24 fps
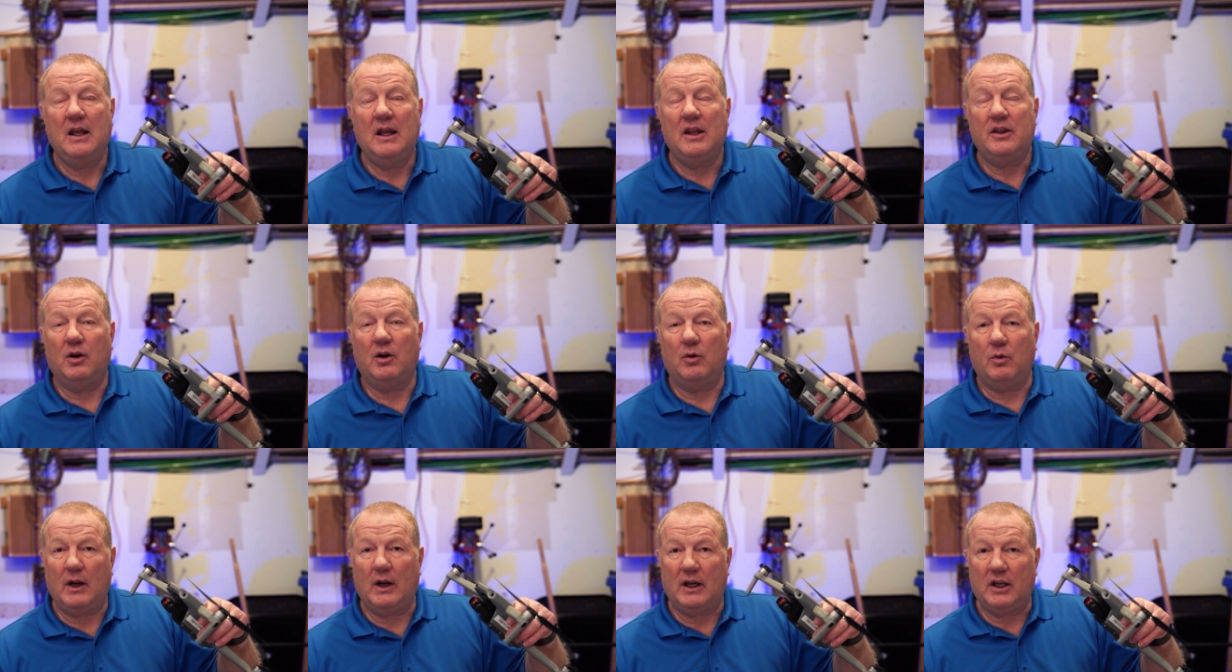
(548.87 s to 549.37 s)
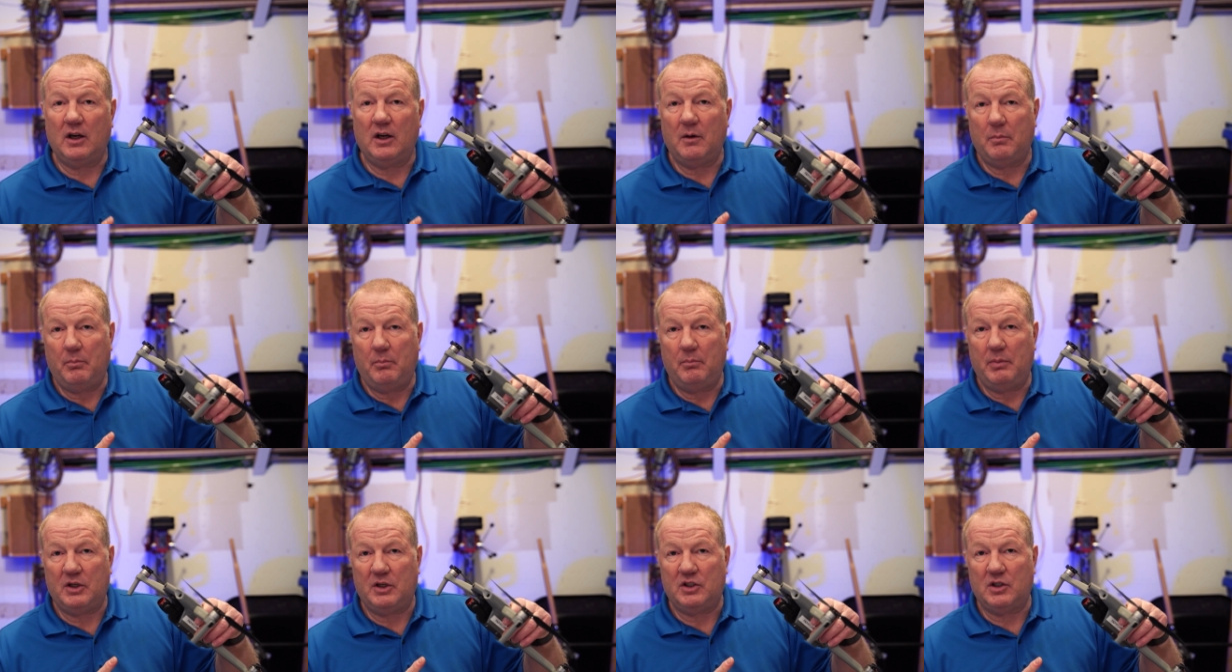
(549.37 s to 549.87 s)
The regular
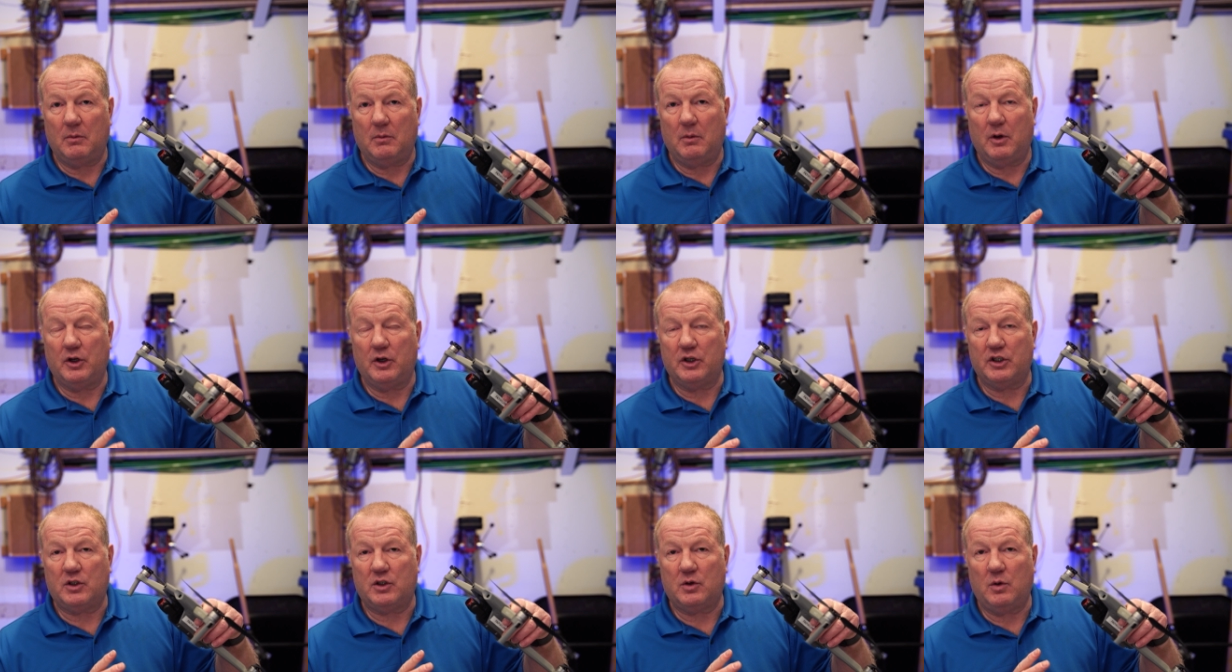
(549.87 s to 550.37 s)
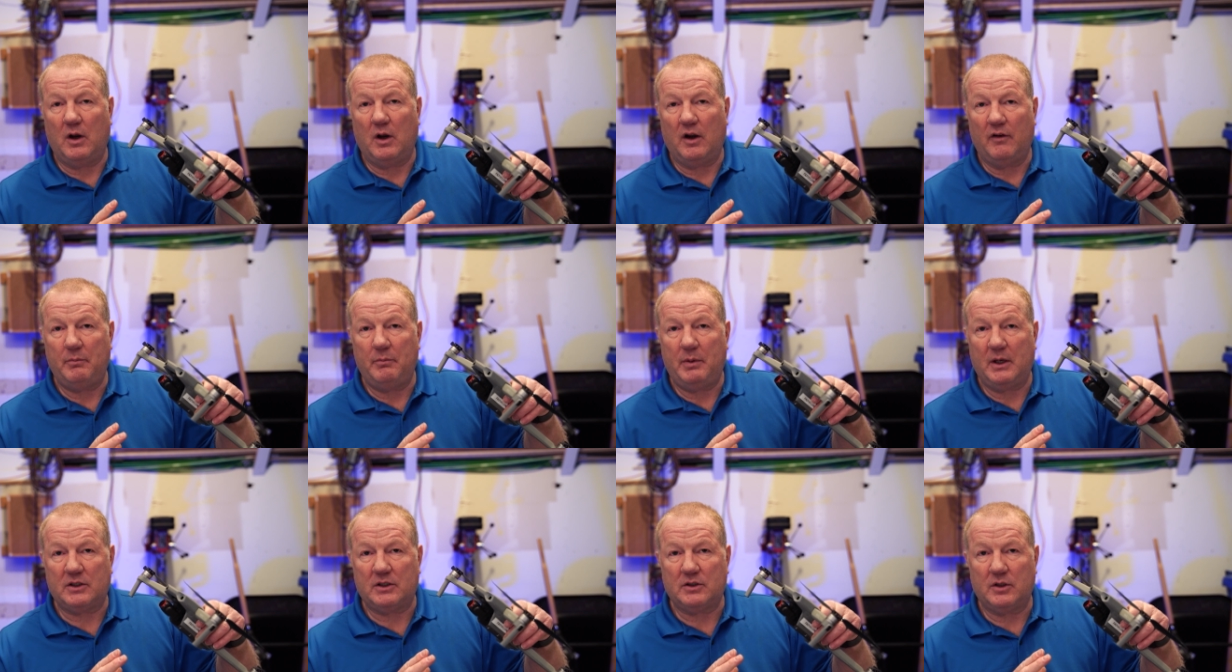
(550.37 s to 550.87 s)
picture mode is
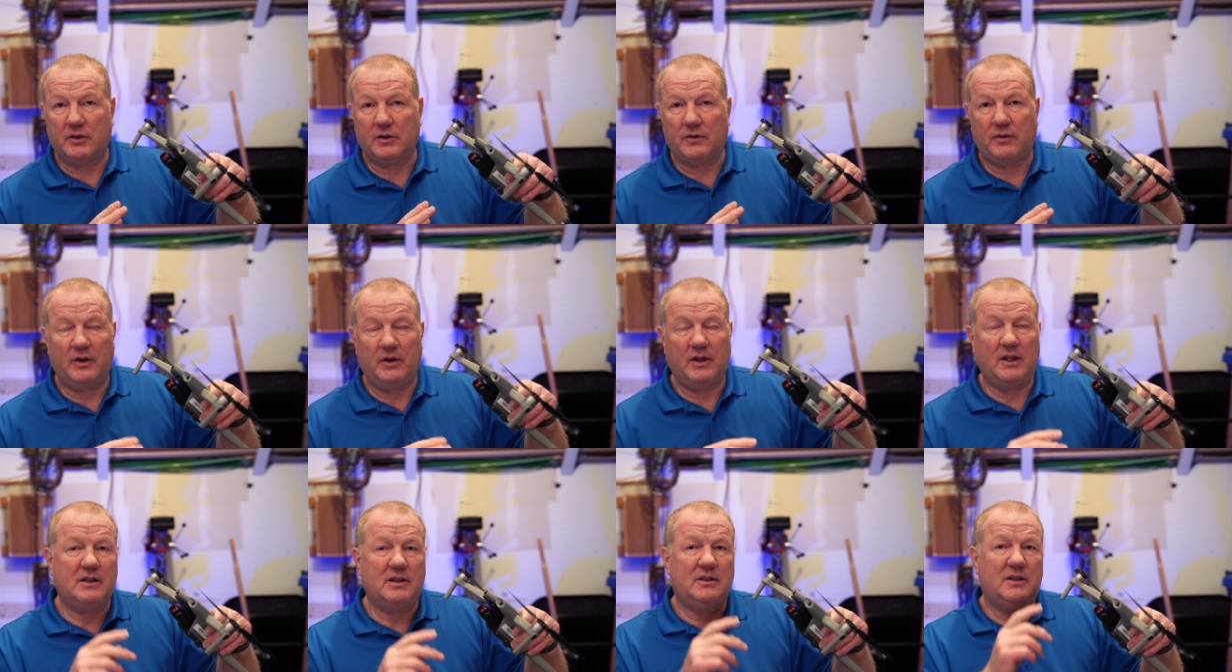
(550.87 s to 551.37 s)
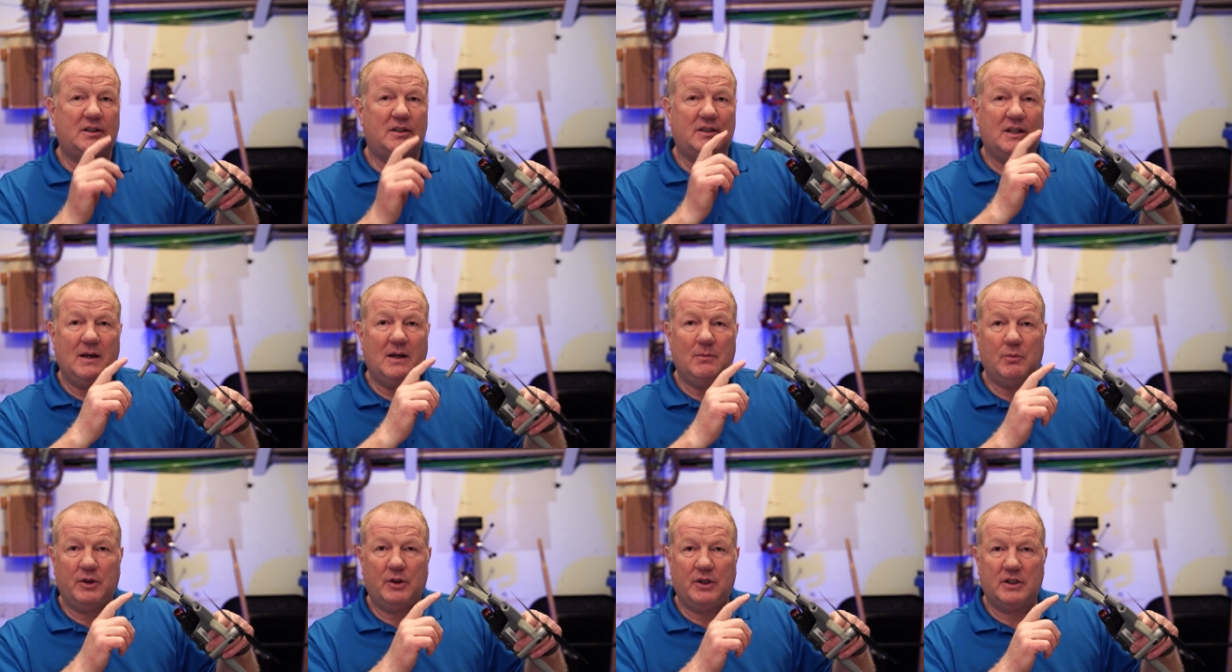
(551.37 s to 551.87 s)
12 pixels for this. The
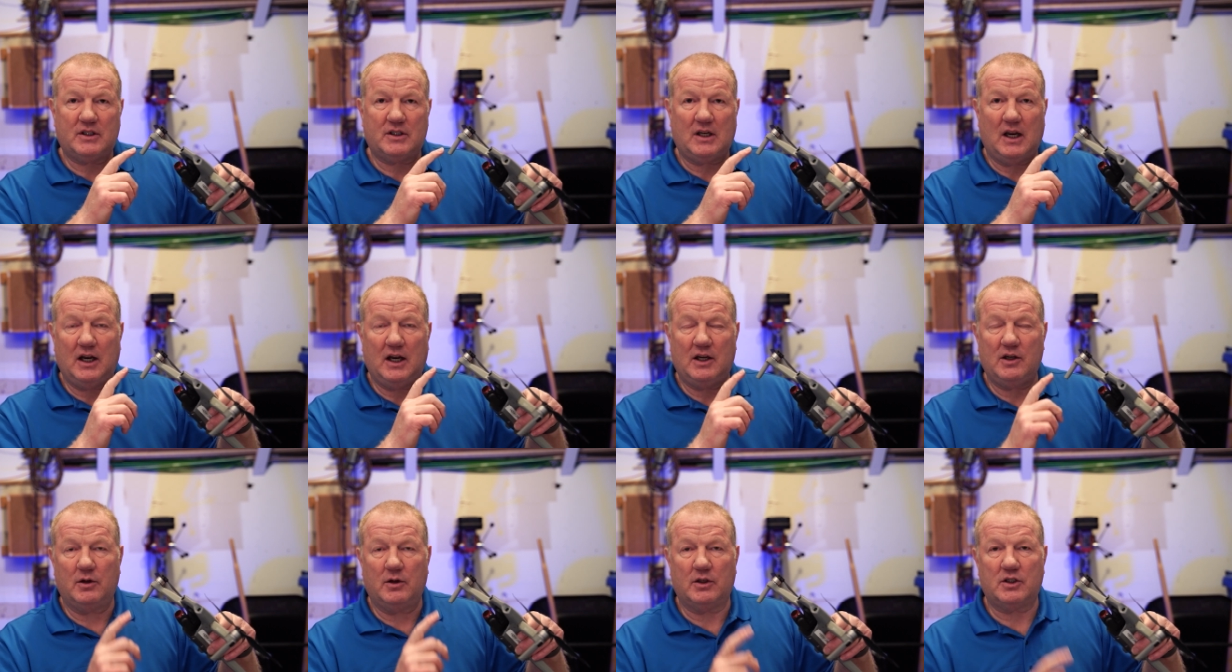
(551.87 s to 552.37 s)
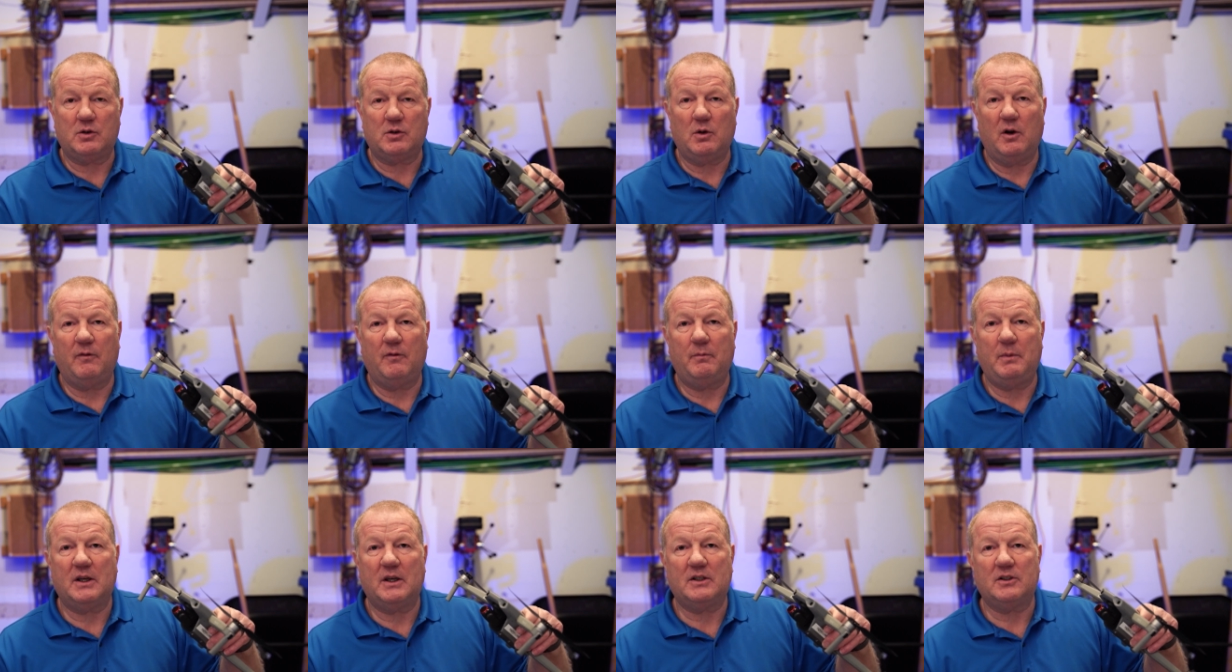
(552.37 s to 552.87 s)
same with the Skydio, it's
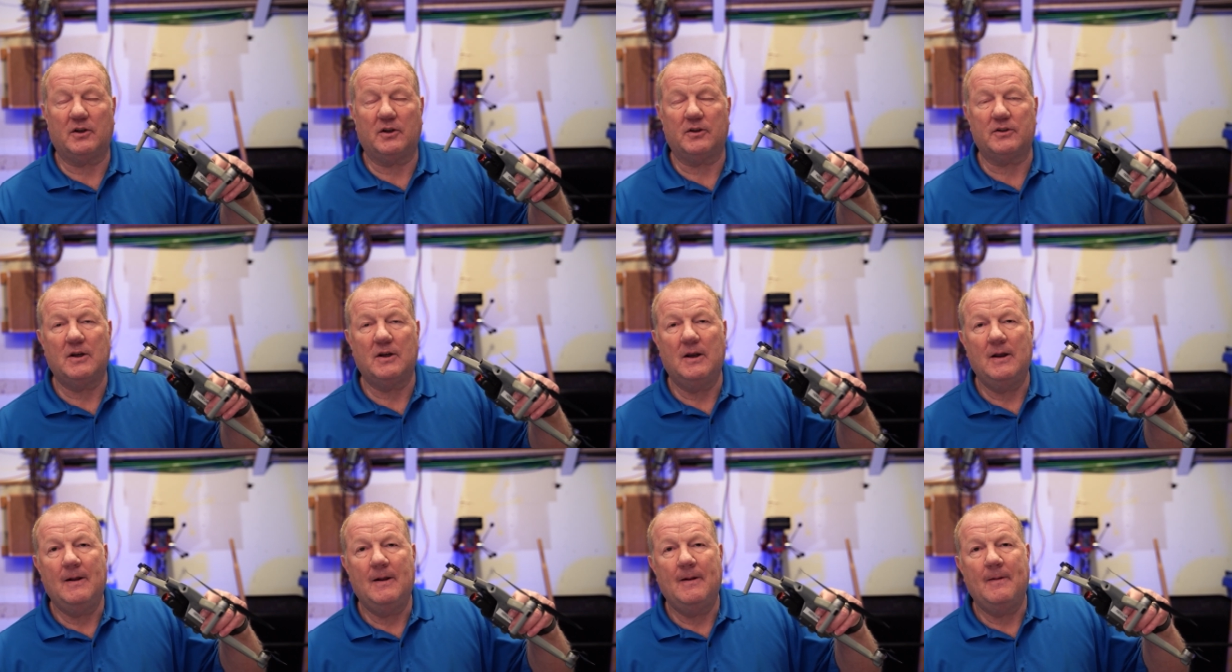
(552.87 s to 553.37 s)
12 pixels.